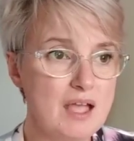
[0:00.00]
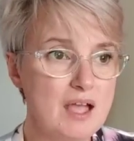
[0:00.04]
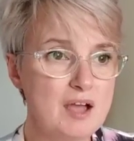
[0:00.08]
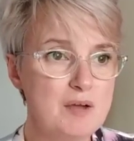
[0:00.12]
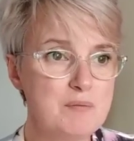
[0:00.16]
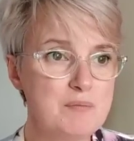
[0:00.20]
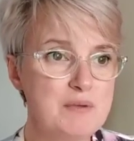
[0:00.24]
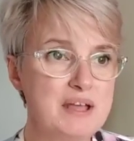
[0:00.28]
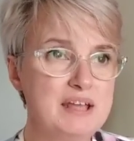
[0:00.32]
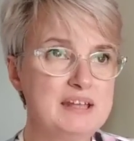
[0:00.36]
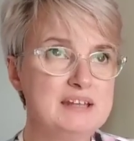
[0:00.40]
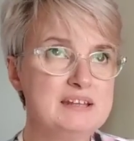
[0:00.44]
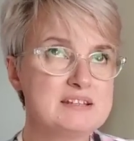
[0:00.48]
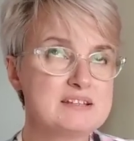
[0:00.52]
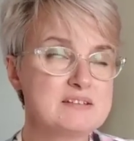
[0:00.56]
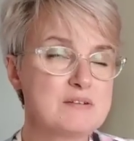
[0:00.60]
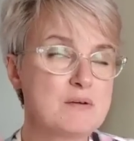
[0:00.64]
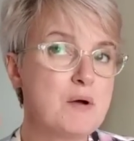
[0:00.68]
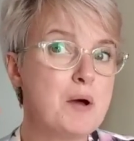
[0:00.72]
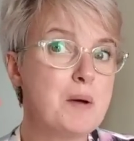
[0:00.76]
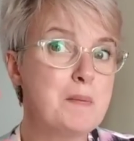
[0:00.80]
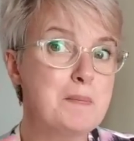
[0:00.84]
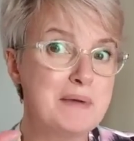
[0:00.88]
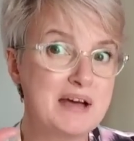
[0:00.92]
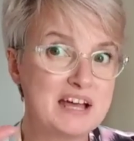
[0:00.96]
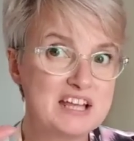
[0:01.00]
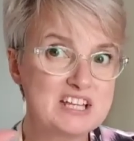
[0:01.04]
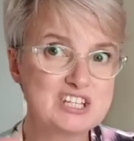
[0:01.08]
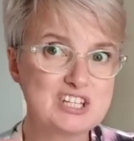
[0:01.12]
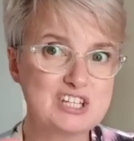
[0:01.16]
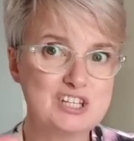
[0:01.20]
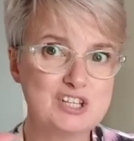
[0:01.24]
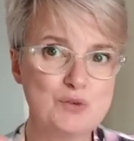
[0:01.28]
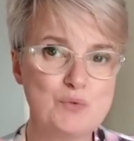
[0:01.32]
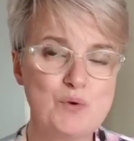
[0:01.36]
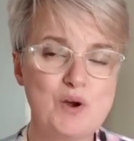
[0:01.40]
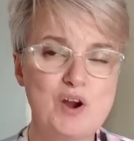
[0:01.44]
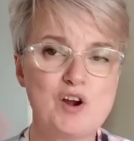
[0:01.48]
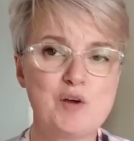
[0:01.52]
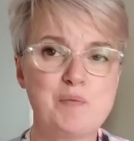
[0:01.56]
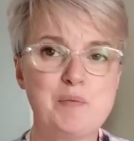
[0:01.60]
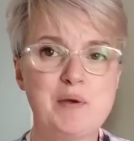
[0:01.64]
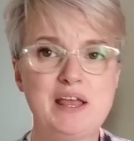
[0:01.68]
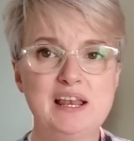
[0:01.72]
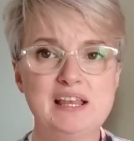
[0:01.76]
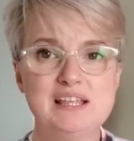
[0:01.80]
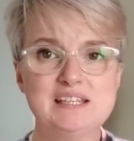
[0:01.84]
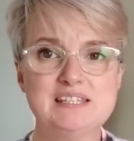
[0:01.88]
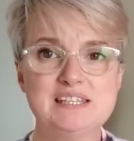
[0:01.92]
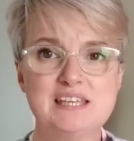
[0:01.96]
and imagine the
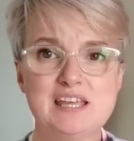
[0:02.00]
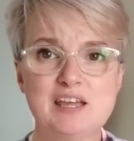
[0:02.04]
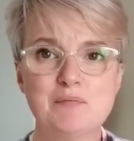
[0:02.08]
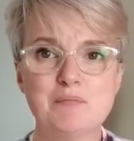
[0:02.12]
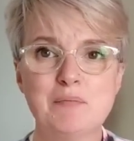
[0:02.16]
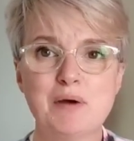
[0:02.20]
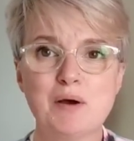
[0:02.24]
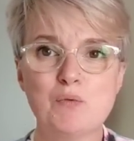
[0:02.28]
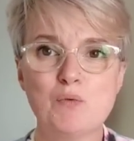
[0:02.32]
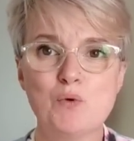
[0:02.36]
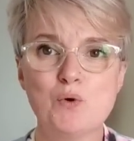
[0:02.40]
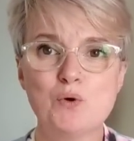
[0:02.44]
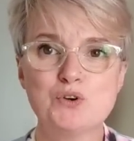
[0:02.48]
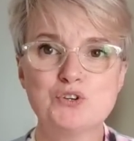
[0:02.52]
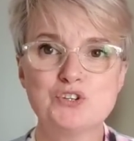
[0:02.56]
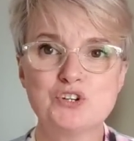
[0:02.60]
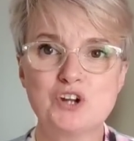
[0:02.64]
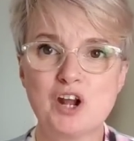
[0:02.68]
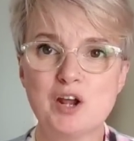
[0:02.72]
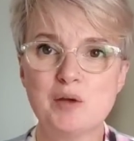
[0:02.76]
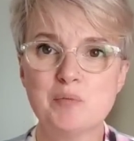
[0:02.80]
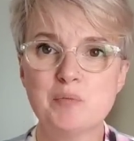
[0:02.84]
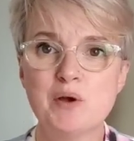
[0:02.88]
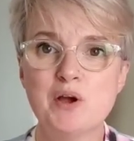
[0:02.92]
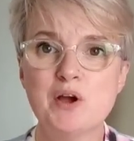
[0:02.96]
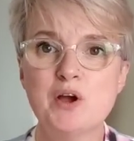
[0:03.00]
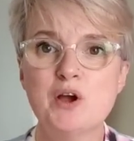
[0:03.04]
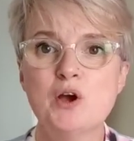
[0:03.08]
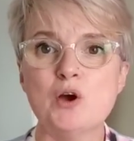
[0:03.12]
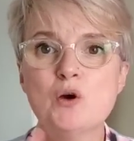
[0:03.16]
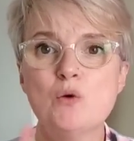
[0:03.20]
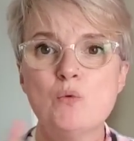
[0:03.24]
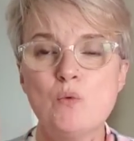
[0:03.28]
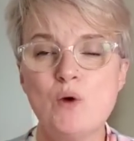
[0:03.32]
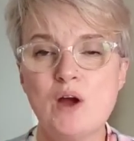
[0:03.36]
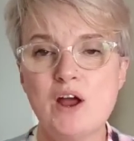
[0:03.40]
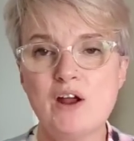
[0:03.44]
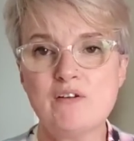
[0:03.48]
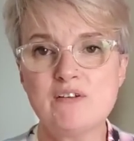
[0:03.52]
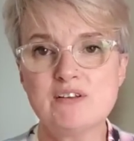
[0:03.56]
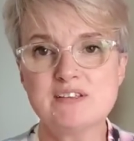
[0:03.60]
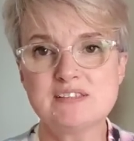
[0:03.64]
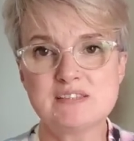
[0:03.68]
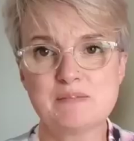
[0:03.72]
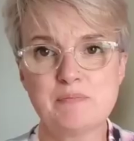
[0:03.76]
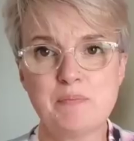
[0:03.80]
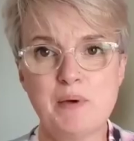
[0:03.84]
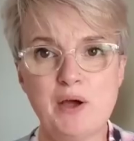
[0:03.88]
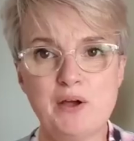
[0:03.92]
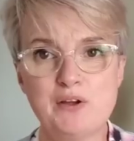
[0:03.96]
wearability in my wardrobe.
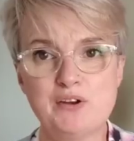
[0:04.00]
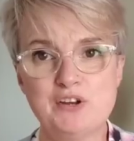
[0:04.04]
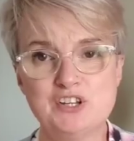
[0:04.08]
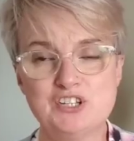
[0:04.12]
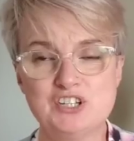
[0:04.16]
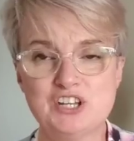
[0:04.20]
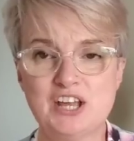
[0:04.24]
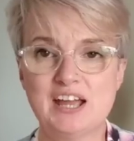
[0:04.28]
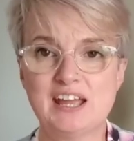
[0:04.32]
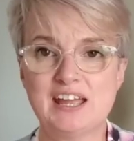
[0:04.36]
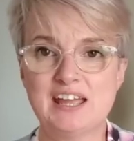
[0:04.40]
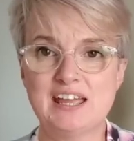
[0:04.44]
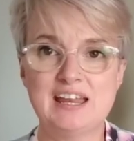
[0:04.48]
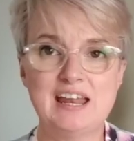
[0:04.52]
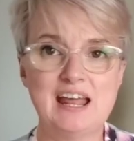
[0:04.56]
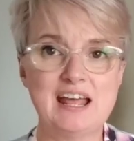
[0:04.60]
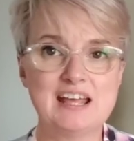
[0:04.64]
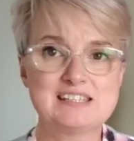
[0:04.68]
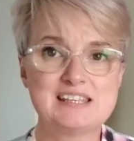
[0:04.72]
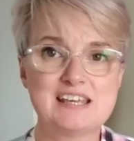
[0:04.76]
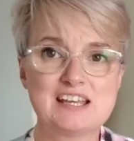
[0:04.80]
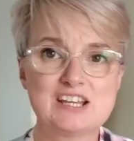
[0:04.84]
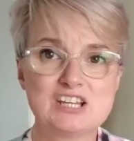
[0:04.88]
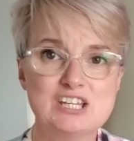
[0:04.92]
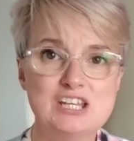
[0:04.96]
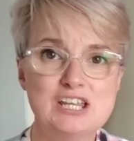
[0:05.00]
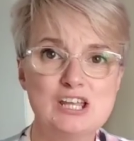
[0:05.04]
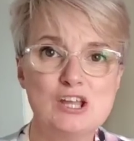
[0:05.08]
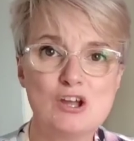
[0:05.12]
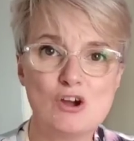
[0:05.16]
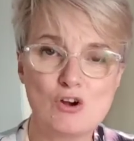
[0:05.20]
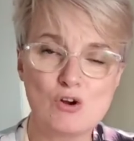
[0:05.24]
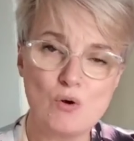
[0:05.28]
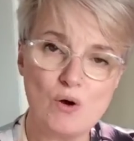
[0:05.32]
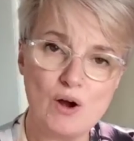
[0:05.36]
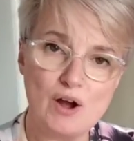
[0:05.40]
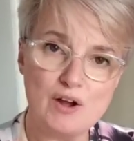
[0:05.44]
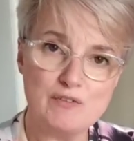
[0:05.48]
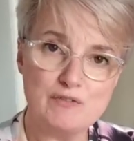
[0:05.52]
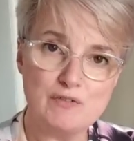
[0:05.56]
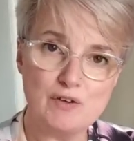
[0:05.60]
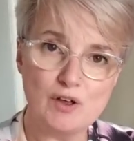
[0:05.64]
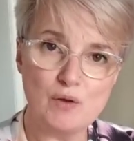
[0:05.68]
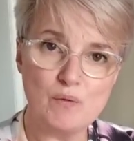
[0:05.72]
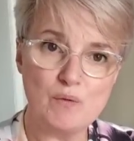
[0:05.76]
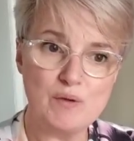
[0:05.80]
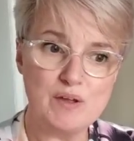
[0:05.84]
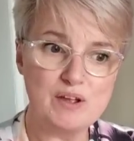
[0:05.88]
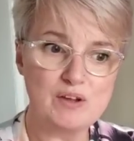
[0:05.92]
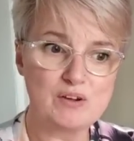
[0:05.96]
Whereas the Pona jacket has actually got quite a
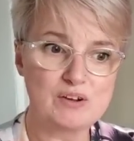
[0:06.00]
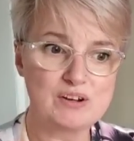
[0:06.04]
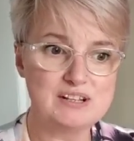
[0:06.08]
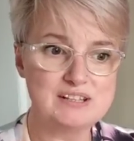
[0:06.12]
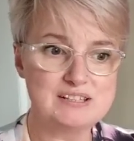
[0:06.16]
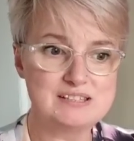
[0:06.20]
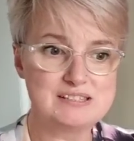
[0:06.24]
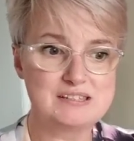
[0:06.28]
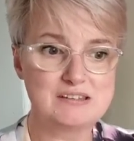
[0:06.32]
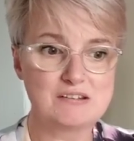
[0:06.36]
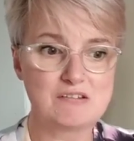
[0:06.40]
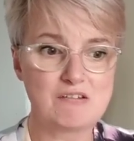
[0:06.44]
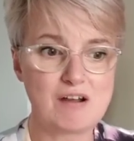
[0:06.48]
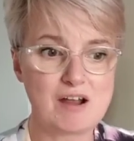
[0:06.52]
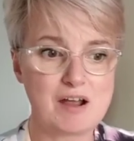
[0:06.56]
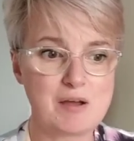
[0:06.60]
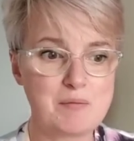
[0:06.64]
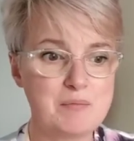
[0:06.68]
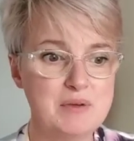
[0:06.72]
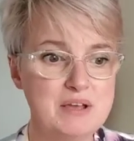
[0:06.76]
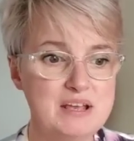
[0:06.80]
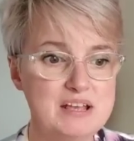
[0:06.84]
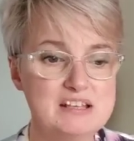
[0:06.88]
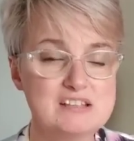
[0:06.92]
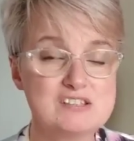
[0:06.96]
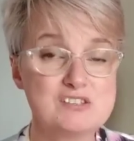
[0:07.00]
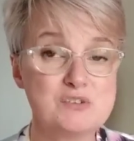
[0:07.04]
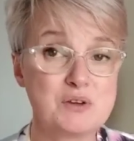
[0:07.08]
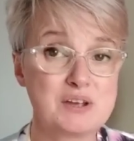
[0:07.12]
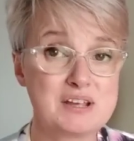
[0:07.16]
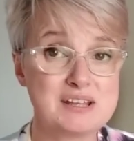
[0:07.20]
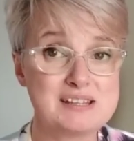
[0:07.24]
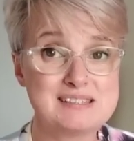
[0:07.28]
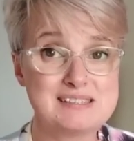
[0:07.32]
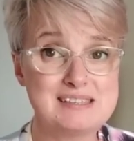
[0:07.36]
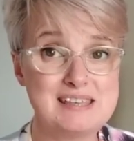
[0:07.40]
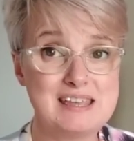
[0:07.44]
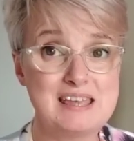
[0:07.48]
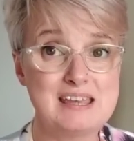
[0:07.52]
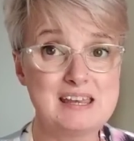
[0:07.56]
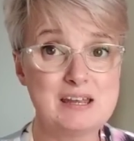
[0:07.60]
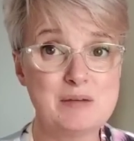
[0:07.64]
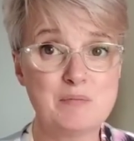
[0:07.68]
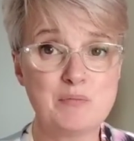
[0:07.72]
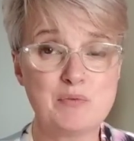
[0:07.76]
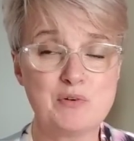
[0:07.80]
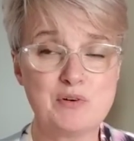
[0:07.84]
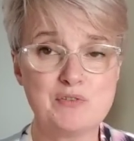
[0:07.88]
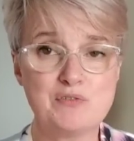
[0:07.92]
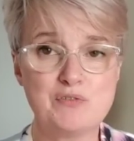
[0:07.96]
following on Instagram, so I could see a
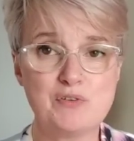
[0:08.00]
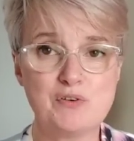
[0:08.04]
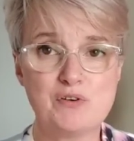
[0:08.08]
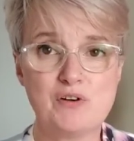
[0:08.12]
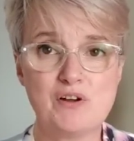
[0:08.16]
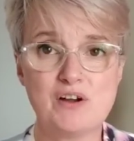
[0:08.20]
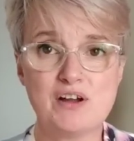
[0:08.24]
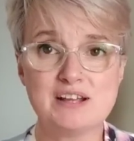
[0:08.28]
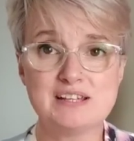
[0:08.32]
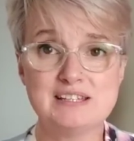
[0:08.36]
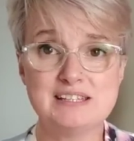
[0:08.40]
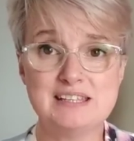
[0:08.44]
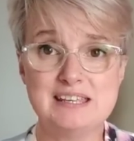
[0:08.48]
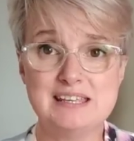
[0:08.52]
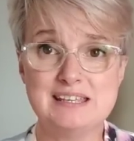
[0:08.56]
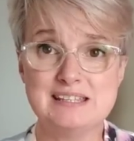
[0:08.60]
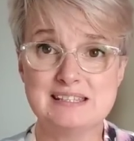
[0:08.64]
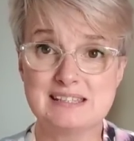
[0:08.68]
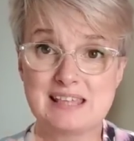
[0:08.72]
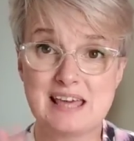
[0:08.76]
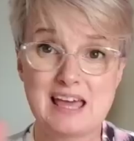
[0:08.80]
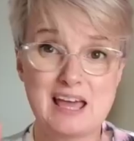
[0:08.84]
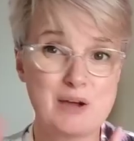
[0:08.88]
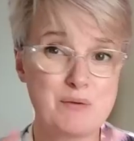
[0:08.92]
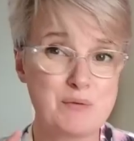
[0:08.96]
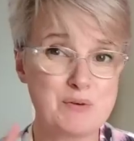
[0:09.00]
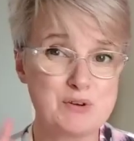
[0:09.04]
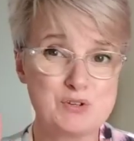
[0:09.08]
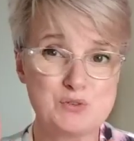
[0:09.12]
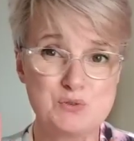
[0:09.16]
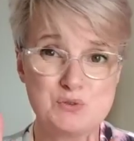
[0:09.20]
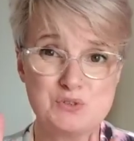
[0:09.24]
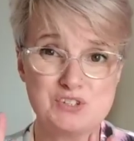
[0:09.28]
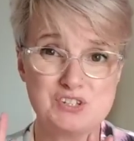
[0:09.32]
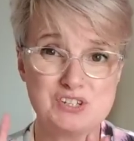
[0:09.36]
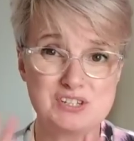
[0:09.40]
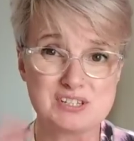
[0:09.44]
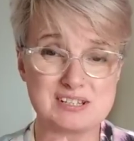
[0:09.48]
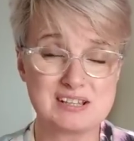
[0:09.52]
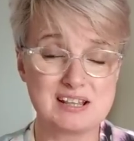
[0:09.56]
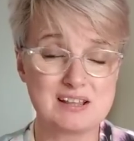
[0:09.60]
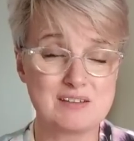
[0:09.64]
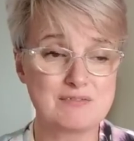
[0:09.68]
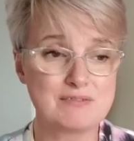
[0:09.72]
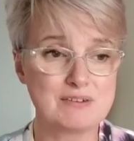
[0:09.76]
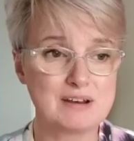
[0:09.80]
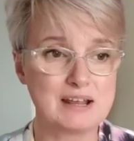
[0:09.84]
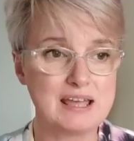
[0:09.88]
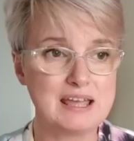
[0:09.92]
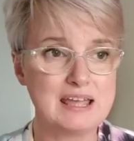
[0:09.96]
number of varieties there, which was just
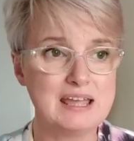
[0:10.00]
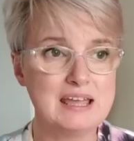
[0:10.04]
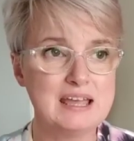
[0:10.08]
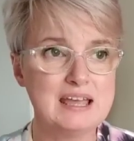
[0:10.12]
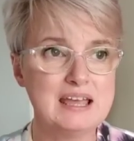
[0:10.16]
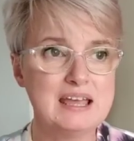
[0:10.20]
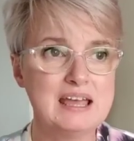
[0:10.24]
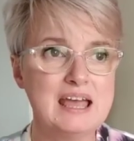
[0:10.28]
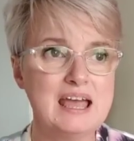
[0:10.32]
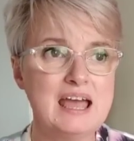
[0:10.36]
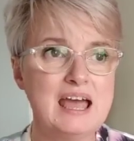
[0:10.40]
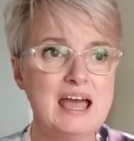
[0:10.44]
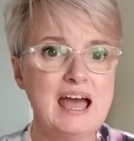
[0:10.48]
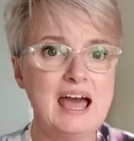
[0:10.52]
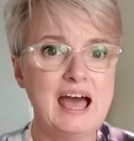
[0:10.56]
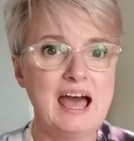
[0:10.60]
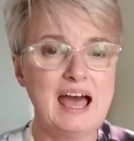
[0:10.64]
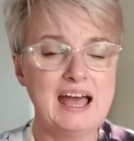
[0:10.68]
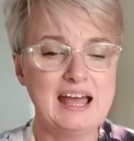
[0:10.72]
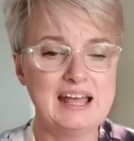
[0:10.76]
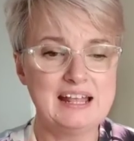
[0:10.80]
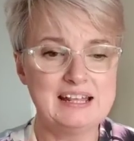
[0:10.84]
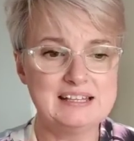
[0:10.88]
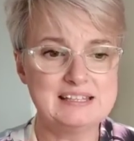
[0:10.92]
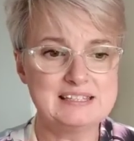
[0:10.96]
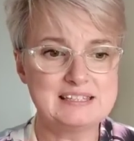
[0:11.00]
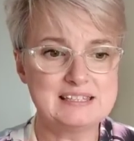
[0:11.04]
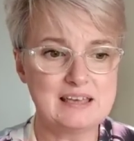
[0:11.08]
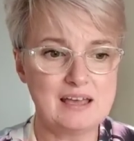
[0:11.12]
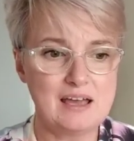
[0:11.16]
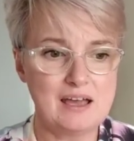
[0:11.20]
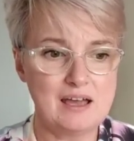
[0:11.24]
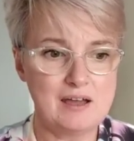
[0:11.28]
lovely. And